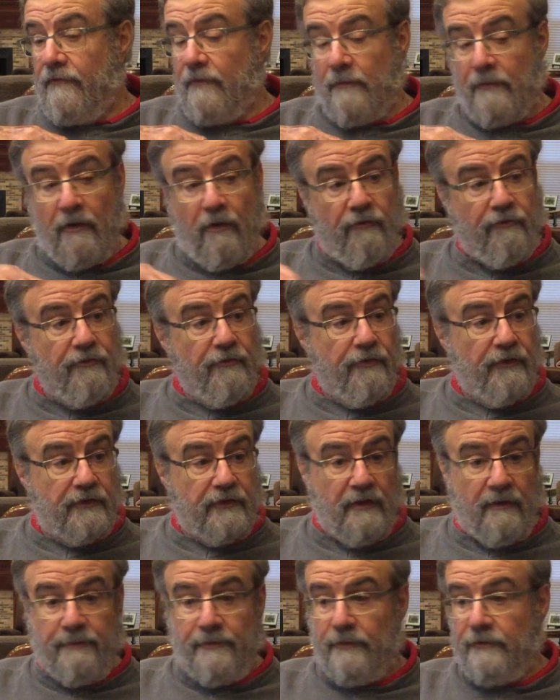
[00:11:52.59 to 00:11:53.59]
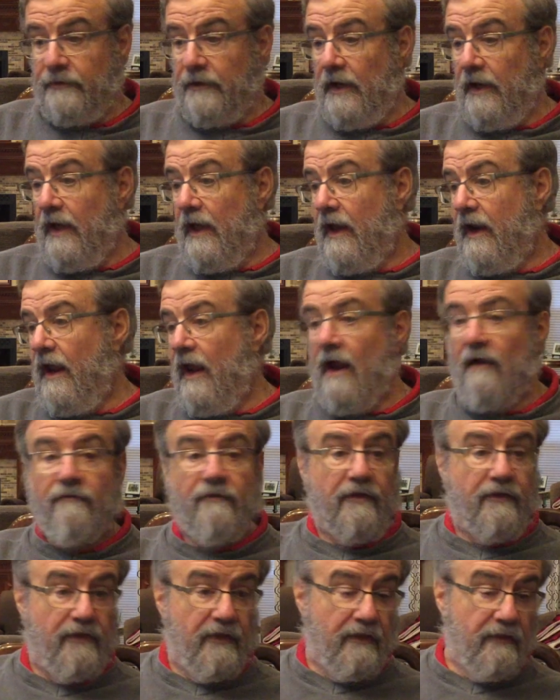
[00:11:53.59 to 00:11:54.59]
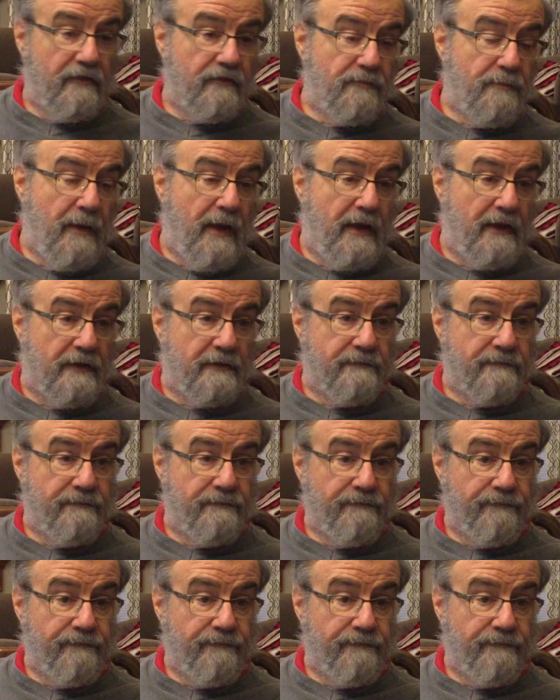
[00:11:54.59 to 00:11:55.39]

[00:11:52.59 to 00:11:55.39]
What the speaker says: them go through the temple, take out everything that's pagan,